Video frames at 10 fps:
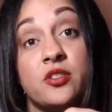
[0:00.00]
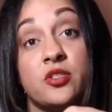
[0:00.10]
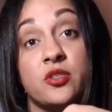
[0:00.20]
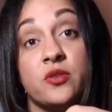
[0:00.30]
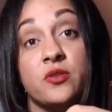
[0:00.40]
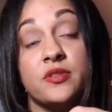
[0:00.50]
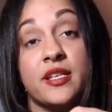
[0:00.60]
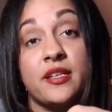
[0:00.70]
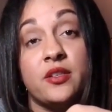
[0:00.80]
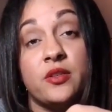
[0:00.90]
choose
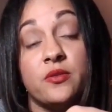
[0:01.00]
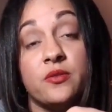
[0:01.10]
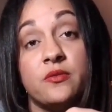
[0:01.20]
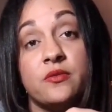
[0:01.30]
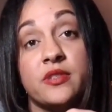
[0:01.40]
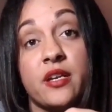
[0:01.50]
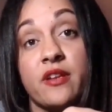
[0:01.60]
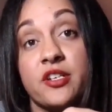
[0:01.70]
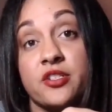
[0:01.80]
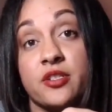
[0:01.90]
a new
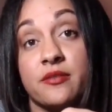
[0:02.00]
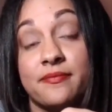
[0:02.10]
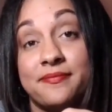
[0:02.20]
direction.